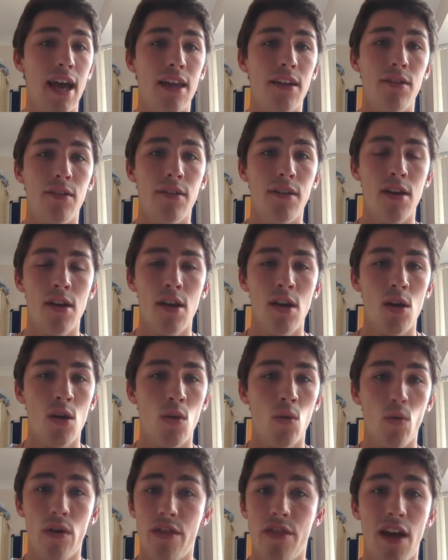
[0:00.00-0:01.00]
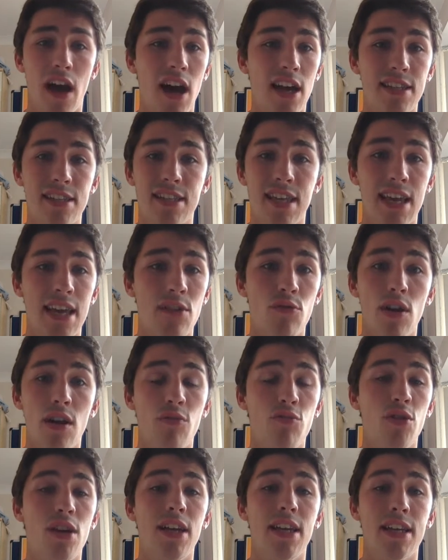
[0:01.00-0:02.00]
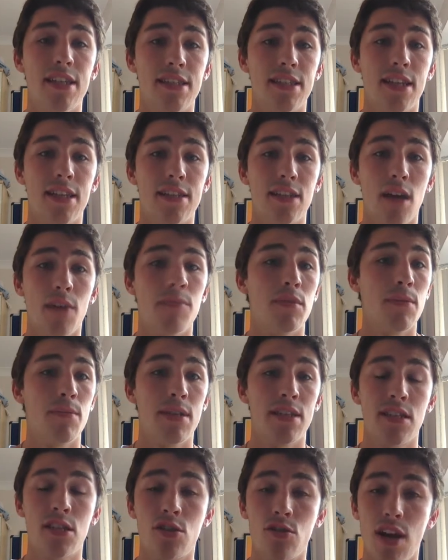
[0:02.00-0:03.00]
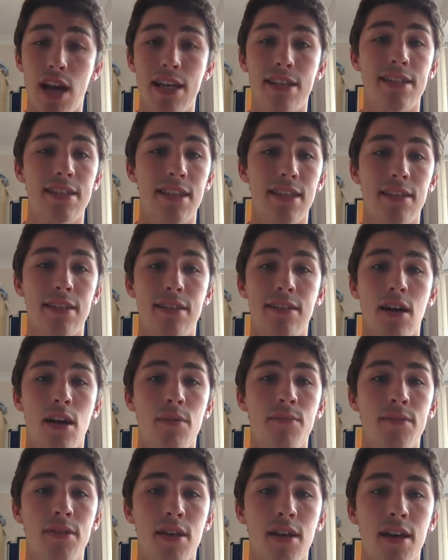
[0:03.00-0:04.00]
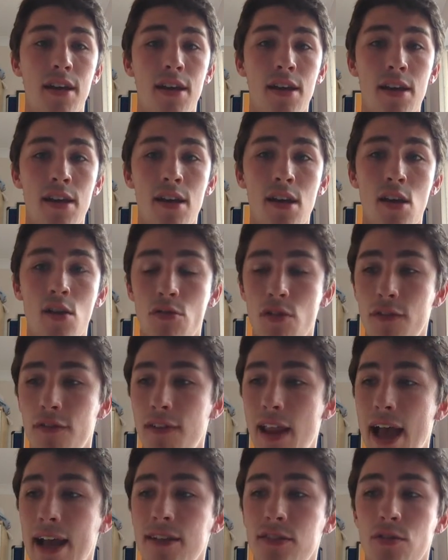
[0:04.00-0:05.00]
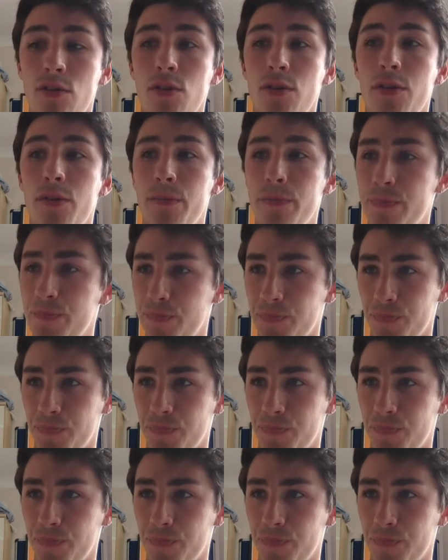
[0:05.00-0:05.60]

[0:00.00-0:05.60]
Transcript: And with that, I'd say it really isn't a time to be stressed. It's a time to reflect on